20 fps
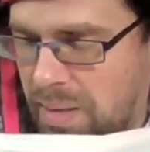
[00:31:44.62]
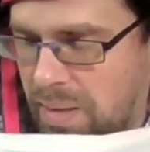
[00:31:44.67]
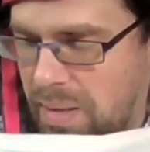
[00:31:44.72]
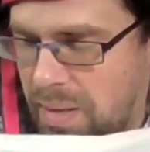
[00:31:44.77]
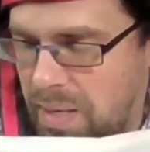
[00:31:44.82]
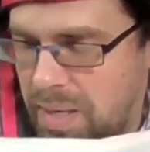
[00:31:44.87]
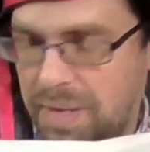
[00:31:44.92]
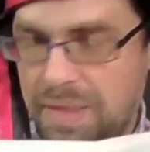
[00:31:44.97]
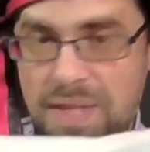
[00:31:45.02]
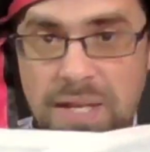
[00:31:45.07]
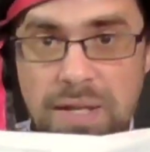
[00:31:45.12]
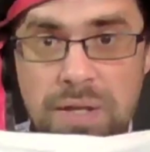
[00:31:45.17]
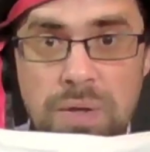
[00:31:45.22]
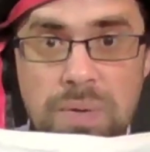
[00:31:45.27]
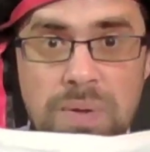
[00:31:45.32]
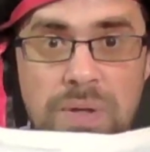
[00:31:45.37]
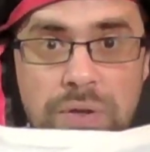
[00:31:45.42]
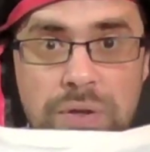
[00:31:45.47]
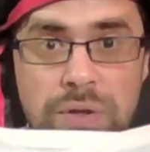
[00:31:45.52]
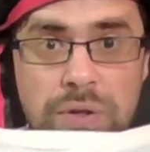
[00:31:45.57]
I think you
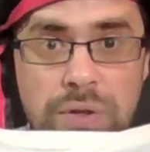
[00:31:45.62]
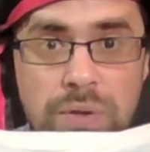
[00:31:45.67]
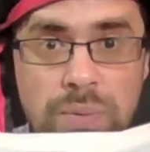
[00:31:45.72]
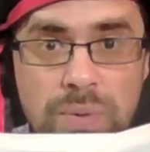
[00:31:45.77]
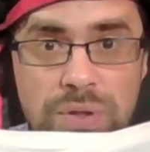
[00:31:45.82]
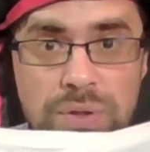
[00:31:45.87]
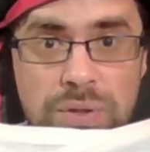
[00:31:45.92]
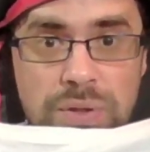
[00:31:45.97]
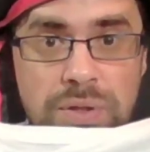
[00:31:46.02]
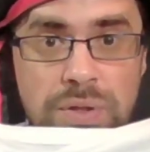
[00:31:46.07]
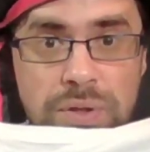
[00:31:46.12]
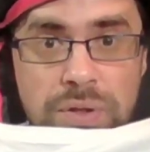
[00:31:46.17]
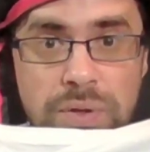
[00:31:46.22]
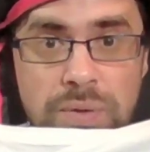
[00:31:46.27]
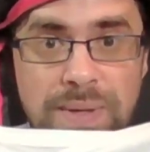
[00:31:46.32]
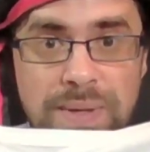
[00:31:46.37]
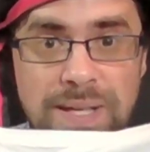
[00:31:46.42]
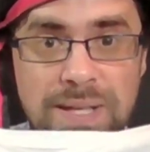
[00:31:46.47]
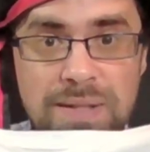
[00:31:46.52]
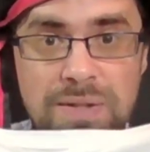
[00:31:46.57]
can do
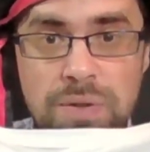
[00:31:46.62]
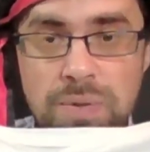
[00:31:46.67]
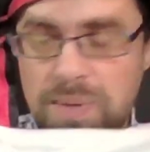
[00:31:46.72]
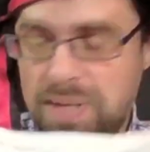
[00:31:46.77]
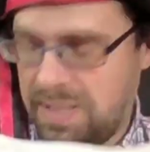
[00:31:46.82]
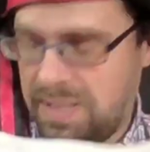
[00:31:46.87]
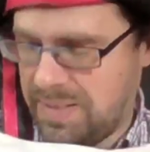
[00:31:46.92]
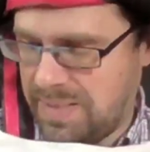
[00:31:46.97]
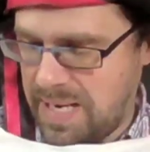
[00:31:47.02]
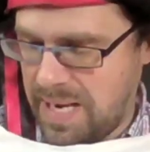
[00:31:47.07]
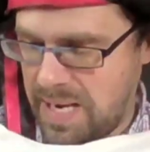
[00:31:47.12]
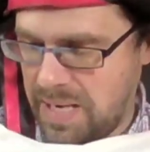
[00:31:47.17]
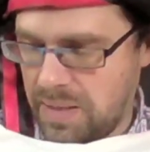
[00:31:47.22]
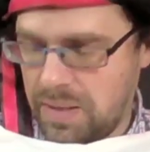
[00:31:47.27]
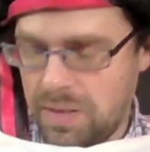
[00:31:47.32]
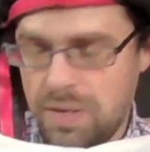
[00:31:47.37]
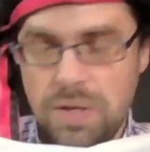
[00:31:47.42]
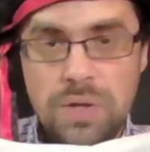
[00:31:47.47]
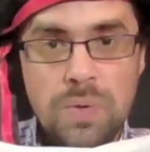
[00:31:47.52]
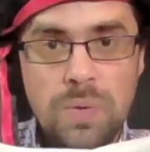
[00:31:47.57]
is you can
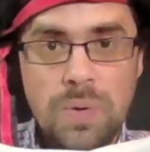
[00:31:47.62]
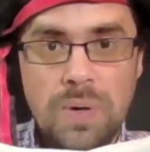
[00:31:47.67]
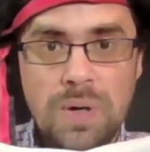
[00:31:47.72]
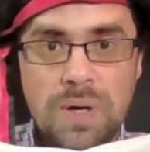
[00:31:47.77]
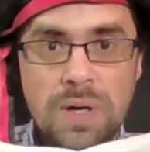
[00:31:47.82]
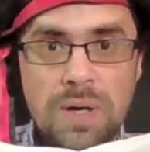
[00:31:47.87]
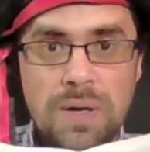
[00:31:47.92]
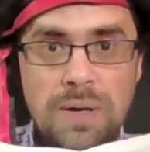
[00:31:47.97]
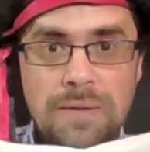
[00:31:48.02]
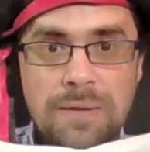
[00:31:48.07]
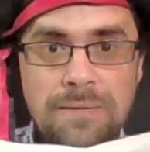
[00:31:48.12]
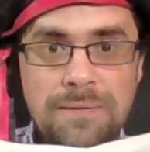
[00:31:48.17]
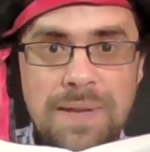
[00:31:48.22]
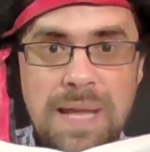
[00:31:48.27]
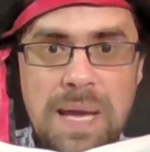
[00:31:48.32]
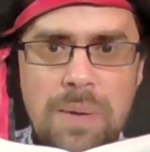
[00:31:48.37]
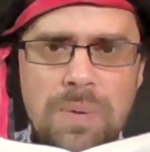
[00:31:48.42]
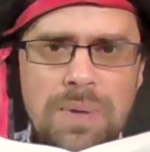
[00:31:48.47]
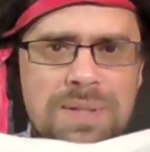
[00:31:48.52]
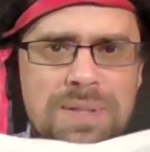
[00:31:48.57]
take your
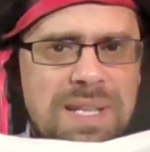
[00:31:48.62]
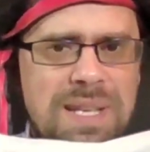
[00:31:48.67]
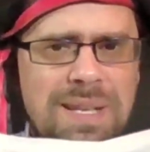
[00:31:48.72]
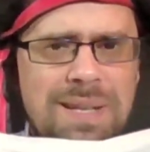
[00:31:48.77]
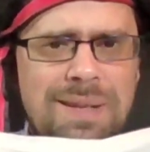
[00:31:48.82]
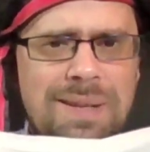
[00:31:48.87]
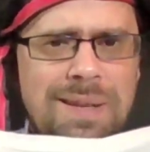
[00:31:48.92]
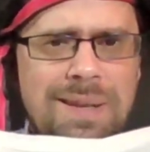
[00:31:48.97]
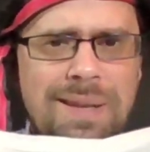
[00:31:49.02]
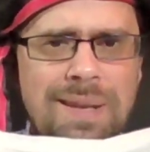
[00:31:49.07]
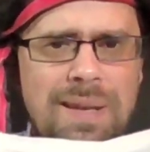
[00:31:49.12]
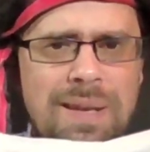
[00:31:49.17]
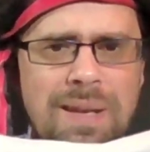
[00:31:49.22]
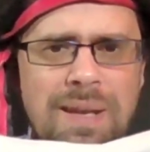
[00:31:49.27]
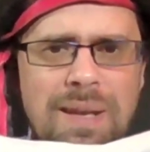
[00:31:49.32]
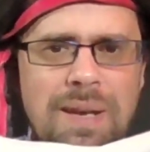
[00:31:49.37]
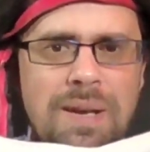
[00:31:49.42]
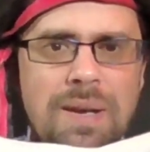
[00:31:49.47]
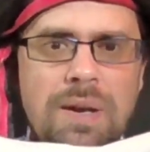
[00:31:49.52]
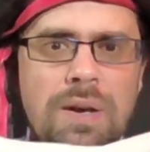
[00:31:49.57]
flowers and
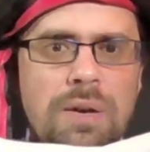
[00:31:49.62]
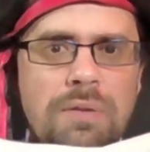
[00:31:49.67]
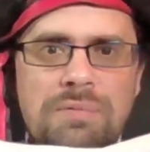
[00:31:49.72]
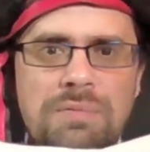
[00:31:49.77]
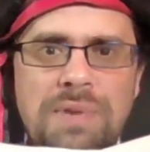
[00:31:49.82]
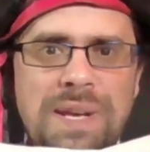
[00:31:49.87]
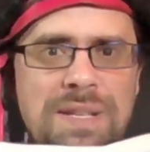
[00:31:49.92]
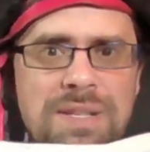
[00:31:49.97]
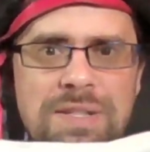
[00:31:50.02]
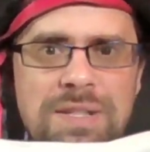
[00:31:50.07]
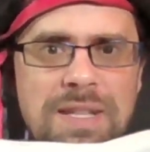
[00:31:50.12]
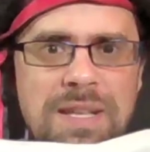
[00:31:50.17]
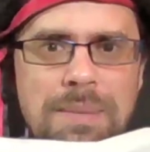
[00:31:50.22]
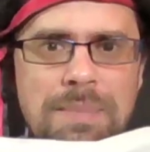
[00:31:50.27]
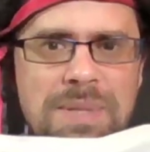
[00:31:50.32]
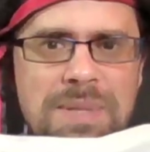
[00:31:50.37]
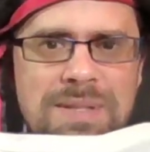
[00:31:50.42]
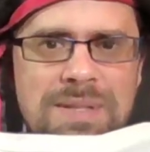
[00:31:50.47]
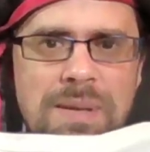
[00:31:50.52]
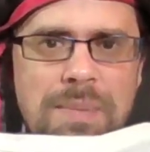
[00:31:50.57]
arrange them
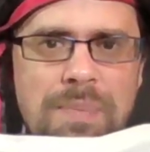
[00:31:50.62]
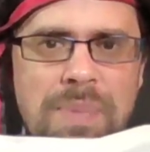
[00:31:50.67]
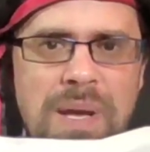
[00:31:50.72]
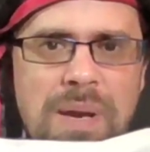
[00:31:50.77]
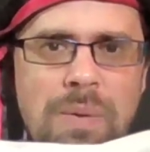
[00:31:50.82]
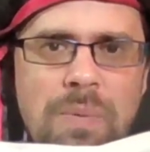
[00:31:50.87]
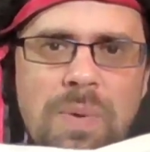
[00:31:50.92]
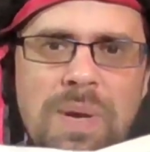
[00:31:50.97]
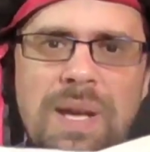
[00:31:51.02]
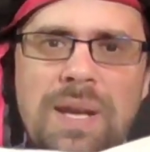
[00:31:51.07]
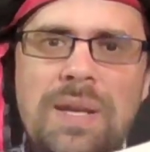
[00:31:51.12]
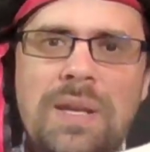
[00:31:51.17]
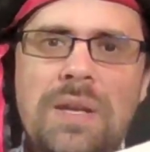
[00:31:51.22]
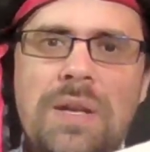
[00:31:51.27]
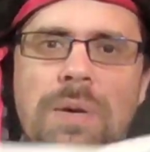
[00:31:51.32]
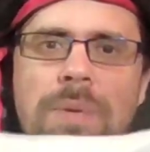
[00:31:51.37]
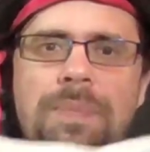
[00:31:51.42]
in some better way,